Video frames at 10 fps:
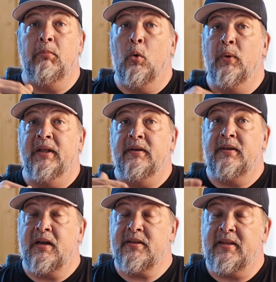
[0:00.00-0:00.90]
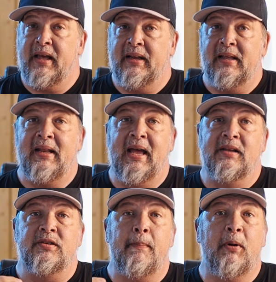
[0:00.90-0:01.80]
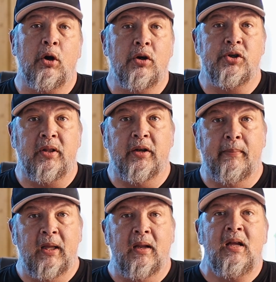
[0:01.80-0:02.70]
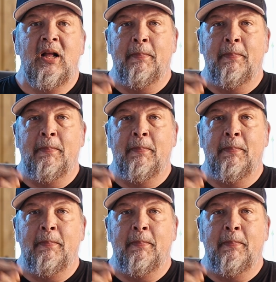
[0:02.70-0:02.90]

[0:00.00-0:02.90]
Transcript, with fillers: But when it does that, it has to purge a little bit.